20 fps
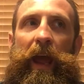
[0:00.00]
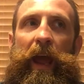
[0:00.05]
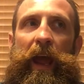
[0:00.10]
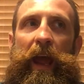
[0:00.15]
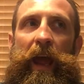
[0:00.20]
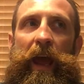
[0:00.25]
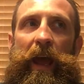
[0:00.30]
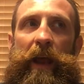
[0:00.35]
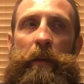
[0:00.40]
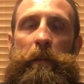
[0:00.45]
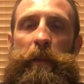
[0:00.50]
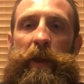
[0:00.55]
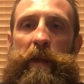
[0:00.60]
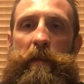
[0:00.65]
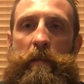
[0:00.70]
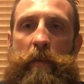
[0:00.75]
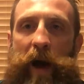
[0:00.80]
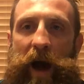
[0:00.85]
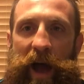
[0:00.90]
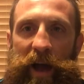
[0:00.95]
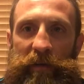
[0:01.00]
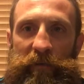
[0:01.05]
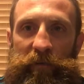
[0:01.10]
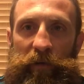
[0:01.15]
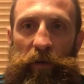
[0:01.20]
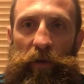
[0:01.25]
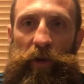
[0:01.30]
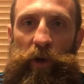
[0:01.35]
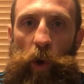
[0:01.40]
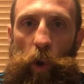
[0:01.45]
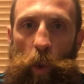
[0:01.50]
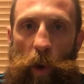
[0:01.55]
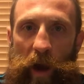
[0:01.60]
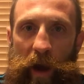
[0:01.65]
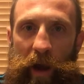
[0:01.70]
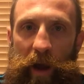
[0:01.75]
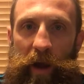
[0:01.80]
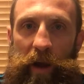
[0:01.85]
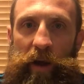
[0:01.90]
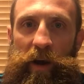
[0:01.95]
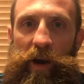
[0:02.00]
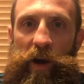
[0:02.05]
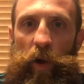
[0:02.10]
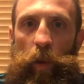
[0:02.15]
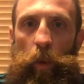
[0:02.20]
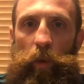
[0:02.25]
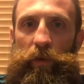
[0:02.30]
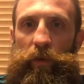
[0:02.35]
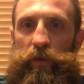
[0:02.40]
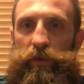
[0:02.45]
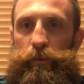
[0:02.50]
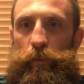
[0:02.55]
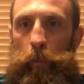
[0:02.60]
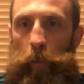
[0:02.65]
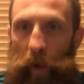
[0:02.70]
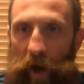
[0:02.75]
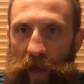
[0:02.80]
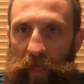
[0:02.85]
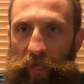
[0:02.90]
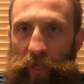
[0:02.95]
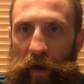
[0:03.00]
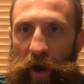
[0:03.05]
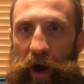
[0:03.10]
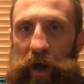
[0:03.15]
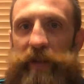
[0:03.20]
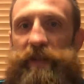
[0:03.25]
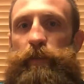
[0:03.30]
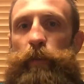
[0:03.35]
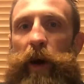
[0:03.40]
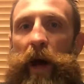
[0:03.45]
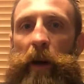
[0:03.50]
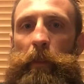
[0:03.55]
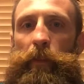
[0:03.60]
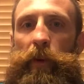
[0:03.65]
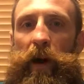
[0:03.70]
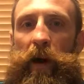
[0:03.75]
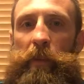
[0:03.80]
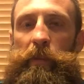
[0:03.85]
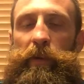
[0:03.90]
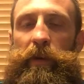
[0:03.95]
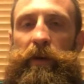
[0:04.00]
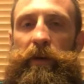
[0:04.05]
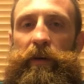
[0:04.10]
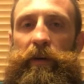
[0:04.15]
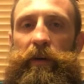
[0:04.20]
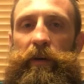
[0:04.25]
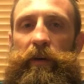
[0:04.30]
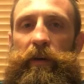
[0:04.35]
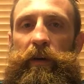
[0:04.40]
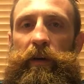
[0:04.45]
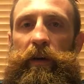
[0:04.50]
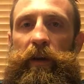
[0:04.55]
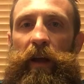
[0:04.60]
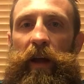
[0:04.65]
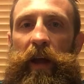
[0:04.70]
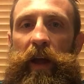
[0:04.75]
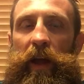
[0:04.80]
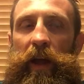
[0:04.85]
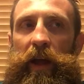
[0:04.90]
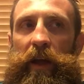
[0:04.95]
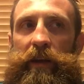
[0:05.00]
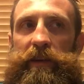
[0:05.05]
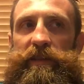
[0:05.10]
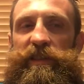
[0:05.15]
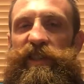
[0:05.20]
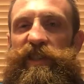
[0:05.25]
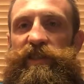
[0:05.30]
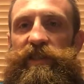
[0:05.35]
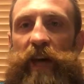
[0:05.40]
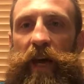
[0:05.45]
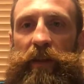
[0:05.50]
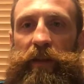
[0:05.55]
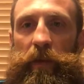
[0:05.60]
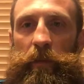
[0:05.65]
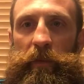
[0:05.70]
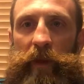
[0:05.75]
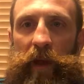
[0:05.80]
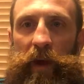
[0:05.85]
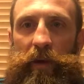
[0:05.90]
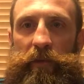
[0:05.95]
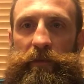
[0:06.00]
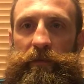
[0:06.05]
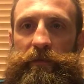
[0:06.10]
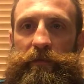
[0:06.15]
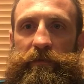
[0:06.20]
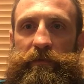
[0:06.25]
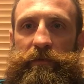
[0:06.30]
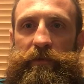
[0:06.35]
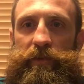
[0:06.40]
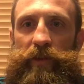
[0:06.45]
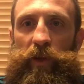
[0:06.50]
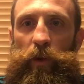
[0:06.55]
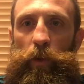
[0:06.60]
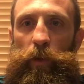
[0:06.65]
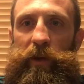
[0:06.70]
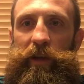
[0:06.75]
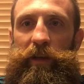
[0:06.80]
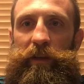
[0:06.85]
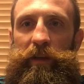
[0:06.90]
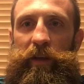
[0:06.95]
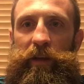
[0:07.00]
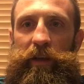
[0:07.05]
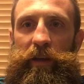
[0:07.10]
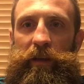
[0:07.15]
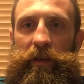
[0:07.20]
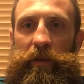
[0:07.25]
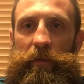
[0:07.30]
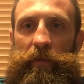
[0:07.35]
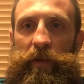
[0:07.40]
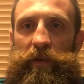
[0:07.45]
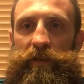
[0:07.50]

and be mindful and aware when those but thoughts pop up and just jot them down so that we can look at them.